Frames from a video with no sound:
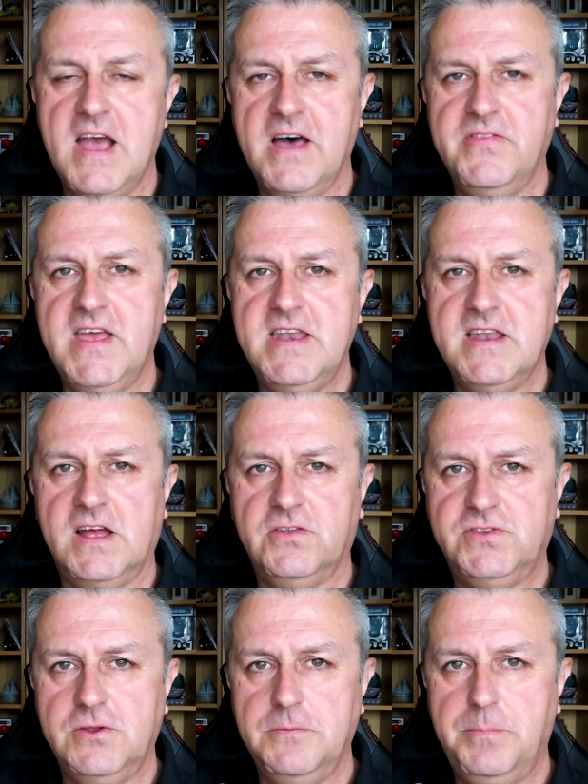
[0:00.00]
and then
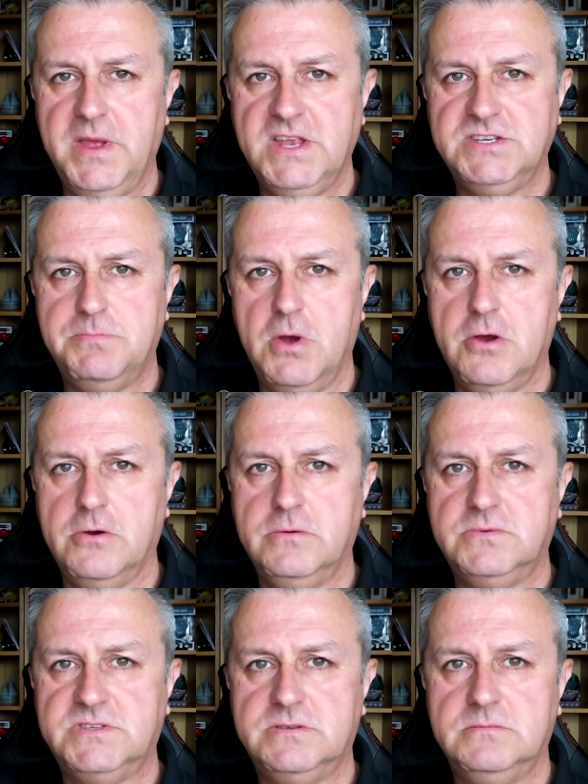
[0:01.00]
I'll do pitch
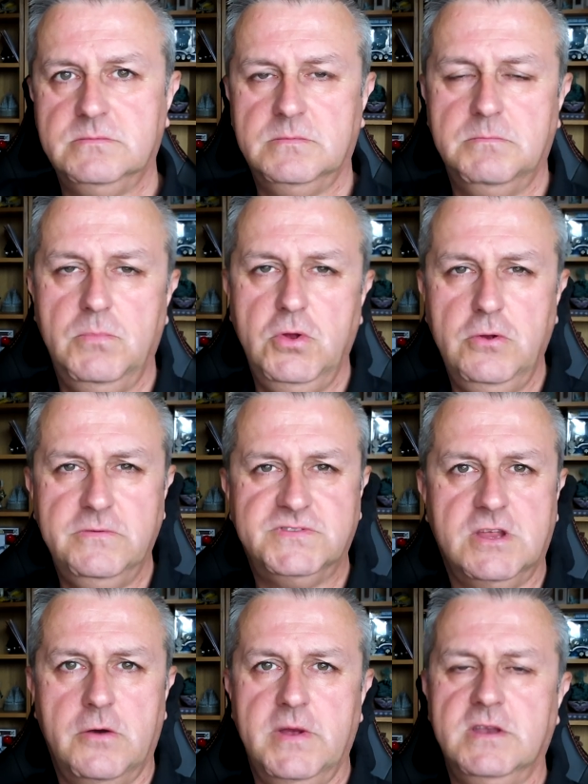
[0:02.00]
mode
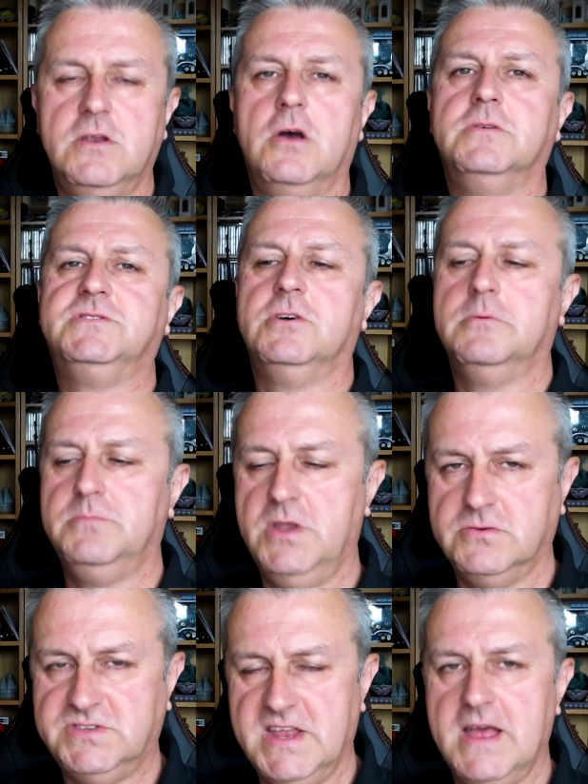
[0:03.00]
moves going nose up,
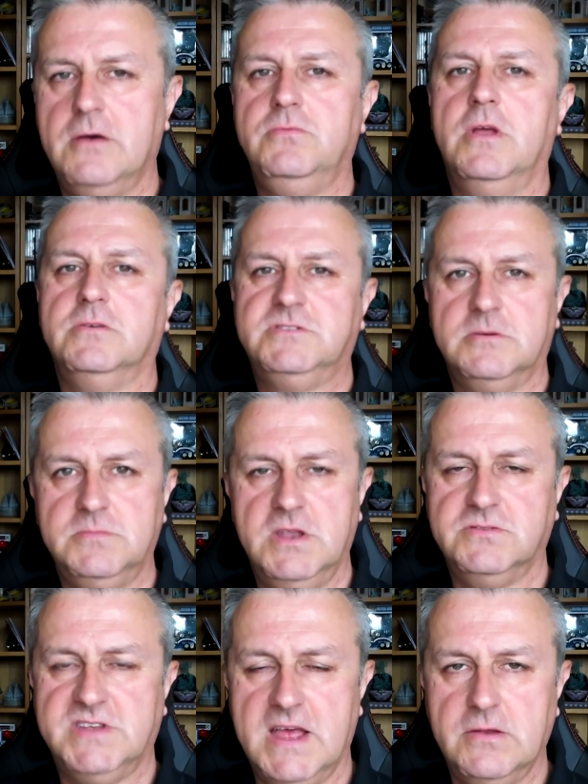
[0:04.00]
nose down, nose up,
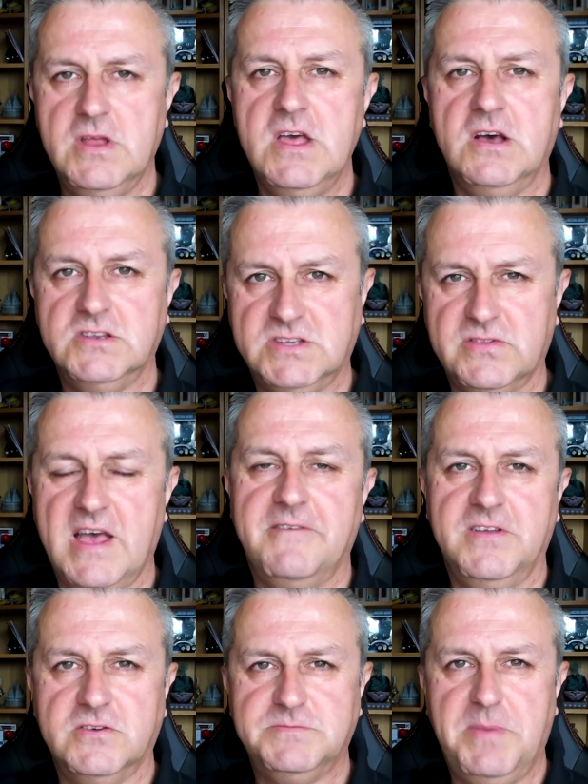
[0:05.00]
nose down, until that
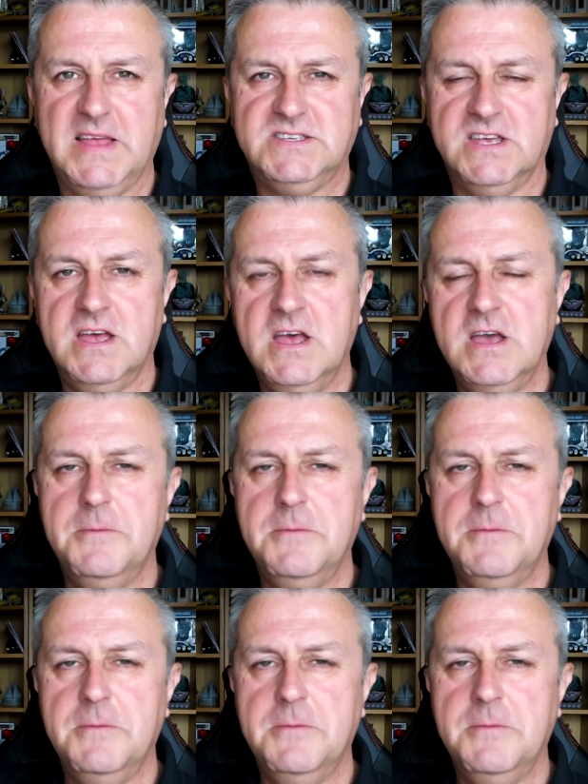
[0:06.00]
feels better,